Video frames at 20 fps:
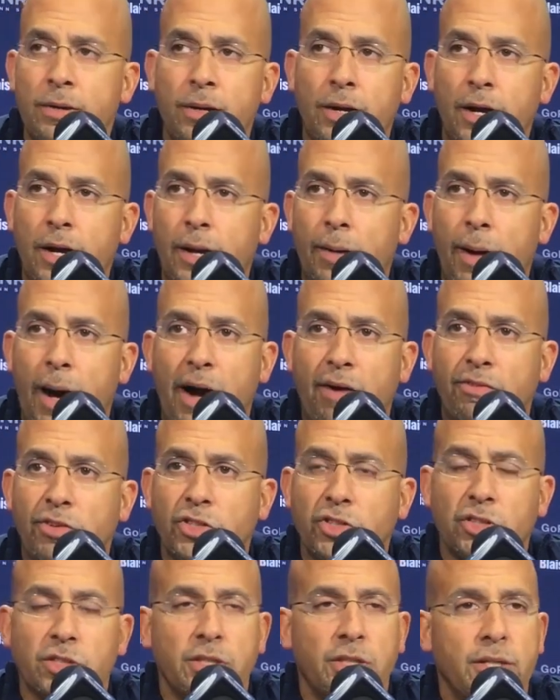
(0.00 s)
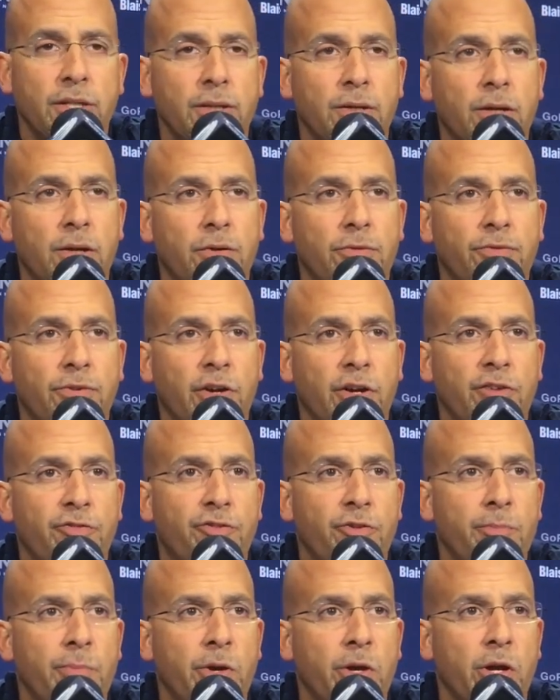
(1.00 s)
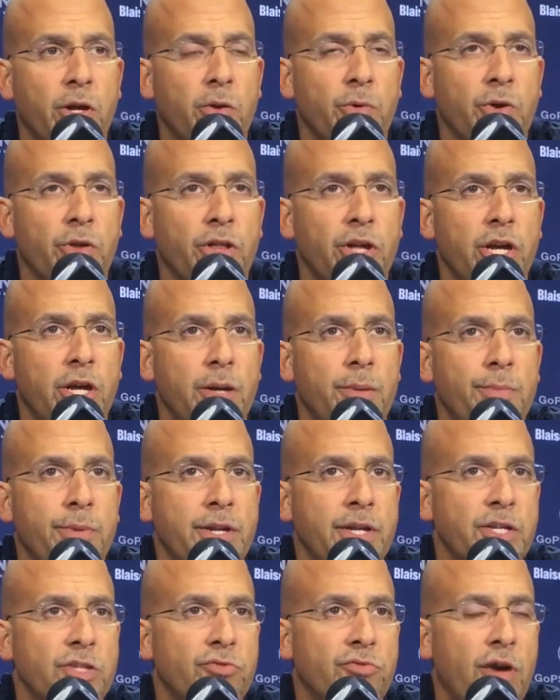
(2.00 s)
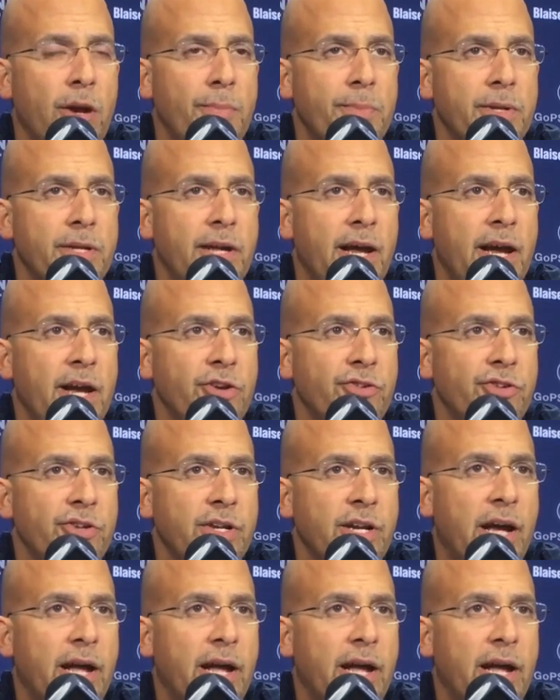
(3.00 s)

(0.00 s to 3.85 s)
obviously very familiar with him and his reputation.